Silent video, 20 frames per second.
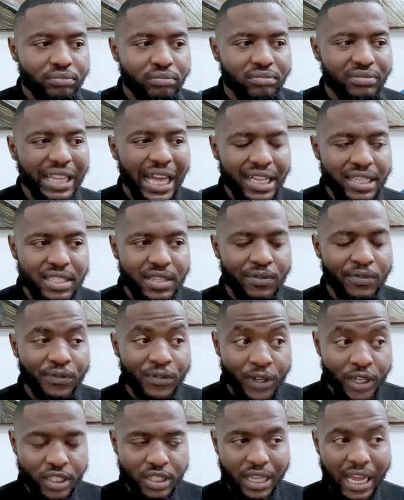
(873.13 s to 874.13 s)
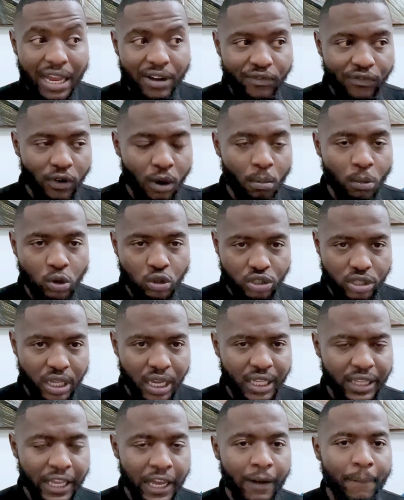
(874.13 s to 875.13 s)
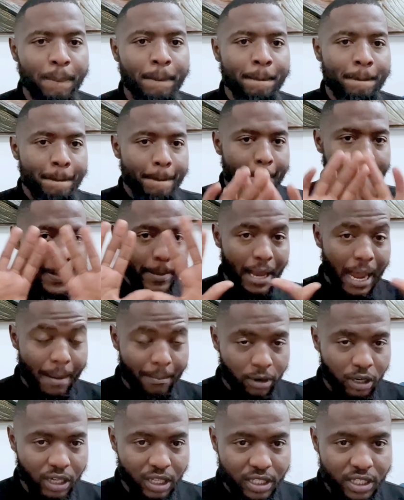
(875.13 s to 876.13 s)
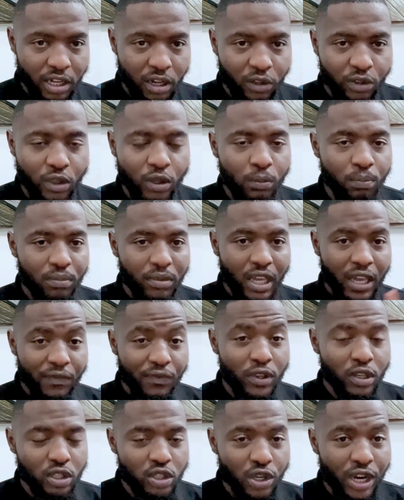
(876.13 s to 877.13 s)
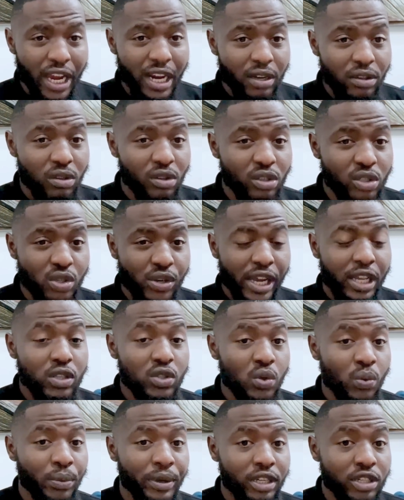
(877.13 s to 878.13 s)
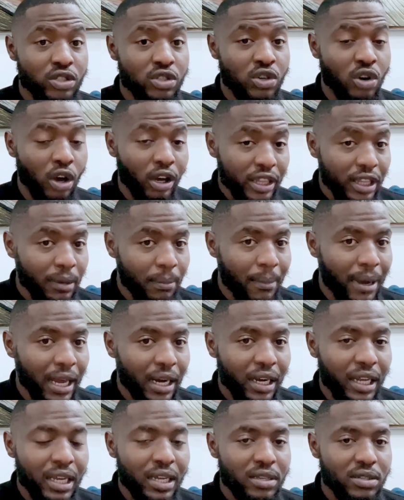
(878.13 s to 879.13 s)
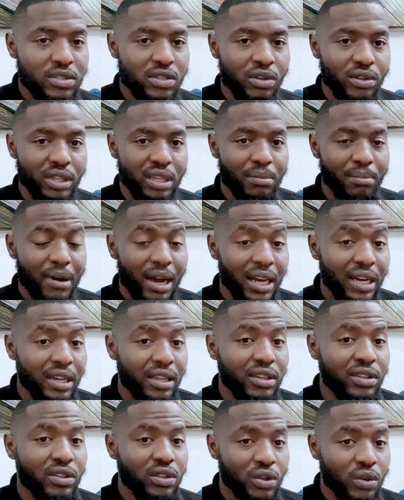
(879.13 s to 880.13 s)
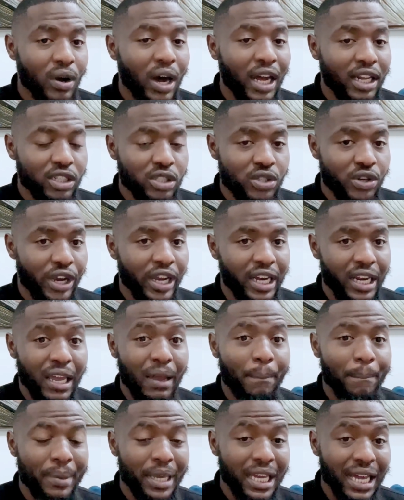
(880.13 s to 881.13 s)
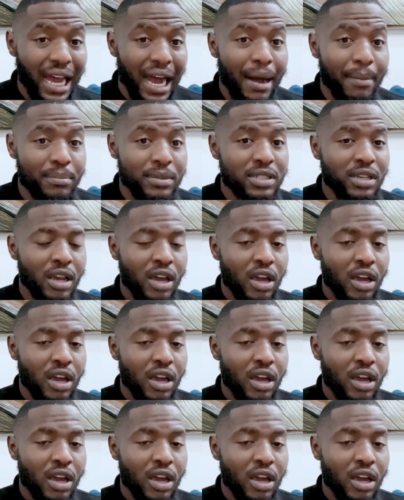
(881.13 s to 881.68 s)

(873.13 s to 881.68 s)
that's the first and foremost thing that I'm going to tell you. If you trade to withdraw the money, so the money you are trading becomes